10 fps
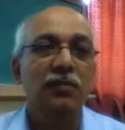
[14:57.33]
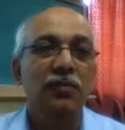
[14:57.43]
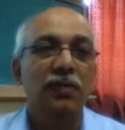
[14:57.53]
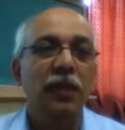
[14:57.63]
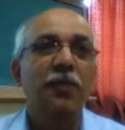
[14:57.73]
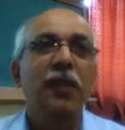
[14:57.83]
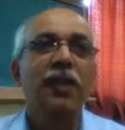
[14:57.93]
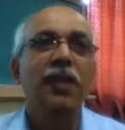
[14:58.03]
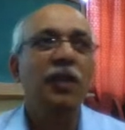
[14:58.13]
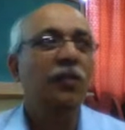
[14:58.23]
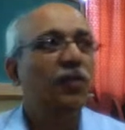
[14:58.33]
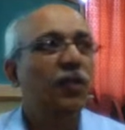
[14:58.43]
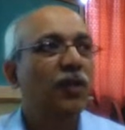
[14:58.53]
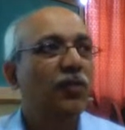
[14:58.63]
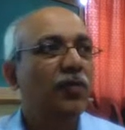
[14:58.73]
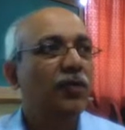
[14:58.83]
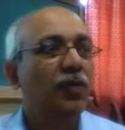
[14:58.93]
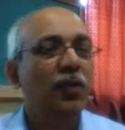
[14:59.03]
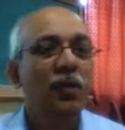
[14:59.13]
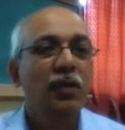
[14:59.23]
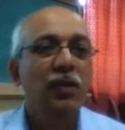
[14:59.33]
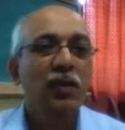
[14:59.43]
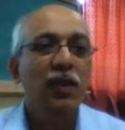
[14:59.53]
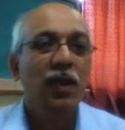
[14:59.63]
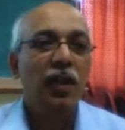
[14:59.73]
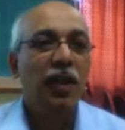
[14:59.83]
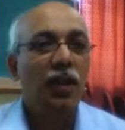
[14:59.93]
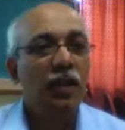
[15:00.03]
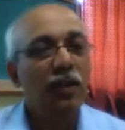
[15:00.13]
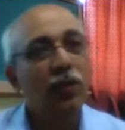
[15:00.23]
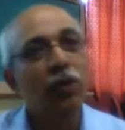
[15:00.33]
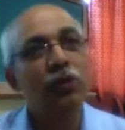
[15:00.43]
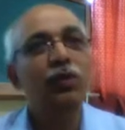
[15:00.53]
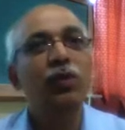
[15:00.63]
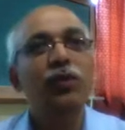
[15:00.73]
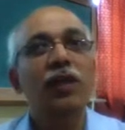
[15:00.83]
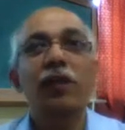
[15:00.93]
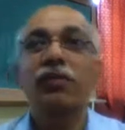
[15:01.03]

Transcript: like Pentium or whatever you call, and it also knows how the